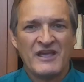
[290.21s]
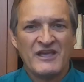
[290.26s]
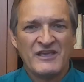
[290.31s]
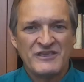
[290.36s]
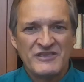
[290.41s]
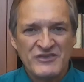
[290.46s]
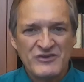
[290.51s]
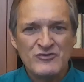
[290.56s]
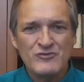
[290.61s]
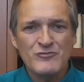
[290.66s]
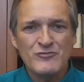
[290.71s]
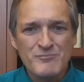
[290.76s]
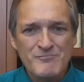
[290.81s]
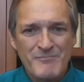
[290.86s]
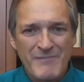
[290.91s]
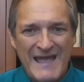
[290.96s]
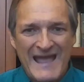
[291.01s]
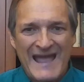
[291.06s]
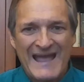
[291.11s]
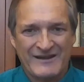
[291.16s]
You
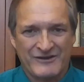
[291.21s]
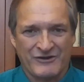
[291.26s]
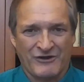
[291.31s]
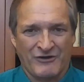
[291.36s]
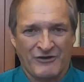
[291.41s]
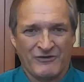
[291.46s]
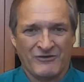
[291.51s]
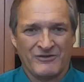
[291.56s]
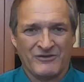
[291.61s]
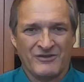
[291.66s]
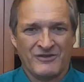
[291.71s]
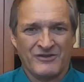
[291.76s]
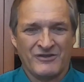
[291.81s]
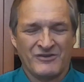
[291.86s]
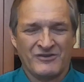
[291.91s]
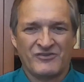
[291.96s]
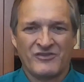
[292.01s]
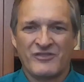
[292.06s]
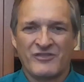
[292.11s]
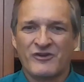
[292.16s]
matter
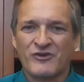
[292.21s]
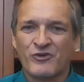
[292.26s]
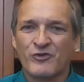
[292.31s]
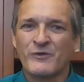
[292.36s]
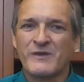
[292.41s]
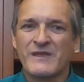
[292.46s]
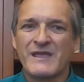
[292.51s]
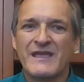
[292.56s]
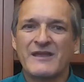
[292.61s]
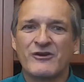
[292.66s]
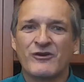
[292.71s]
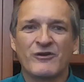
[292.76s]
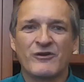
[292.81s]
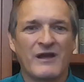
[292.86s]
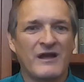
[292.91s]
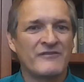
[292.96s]
to the Creator